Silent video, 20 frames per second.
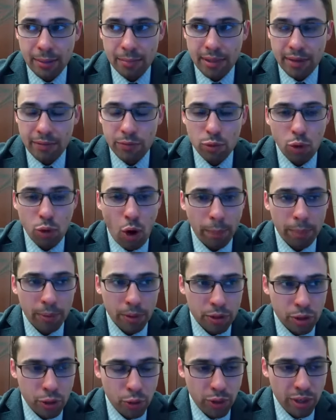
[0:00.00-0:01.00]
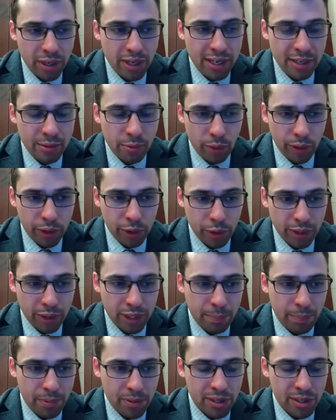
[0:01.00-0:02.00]
give you an opportunity where you're in
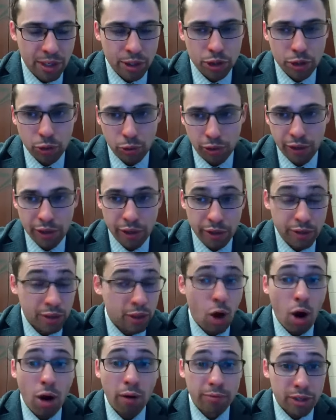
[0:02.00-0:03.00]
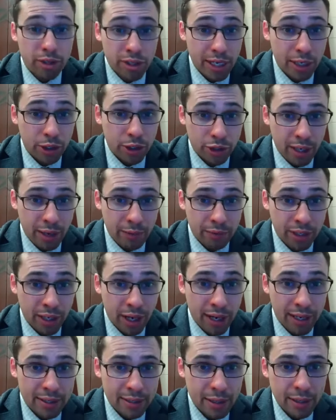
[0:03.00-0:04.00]
the position or you're in the conversation every
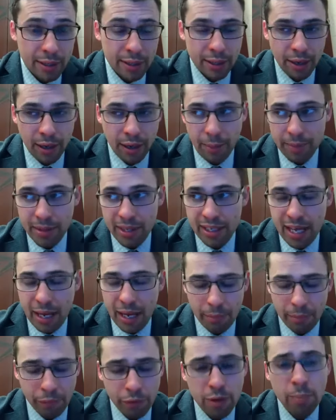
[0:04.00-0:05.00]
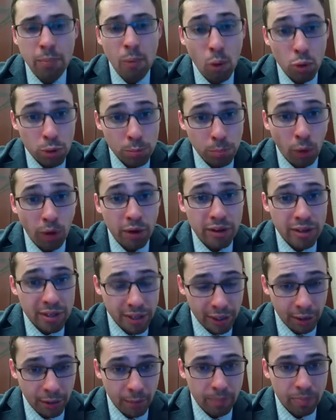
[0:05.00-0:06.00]
night in the game. And for the most part of the
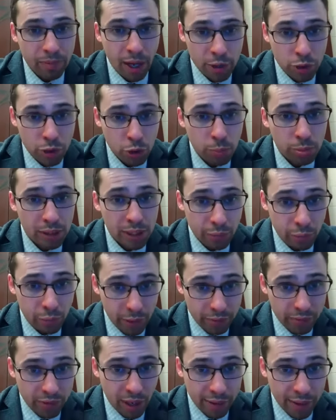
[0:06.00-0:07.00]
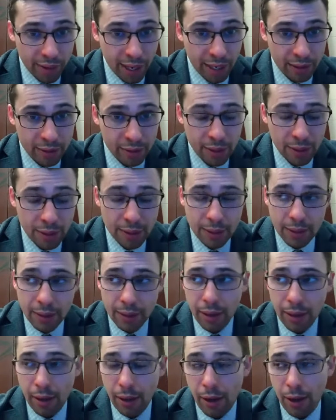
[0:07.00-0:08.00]
year, I do believe we've done that.
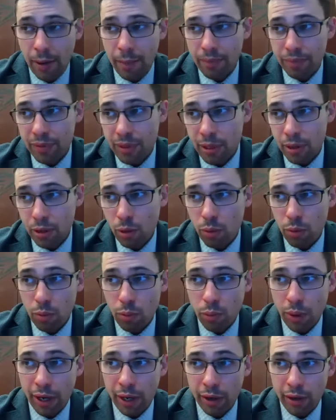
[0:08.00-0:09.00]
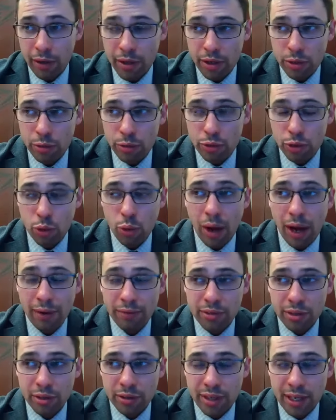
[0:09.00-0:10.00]
You know, where you do
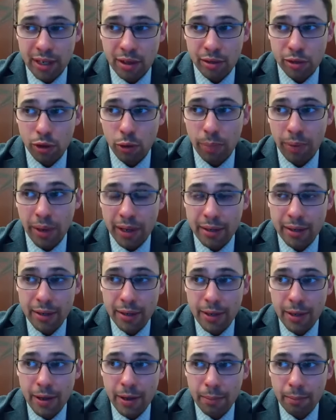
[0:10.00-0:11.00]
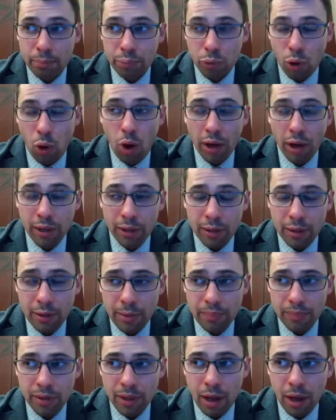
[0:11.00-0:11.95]
have to think a little bit broader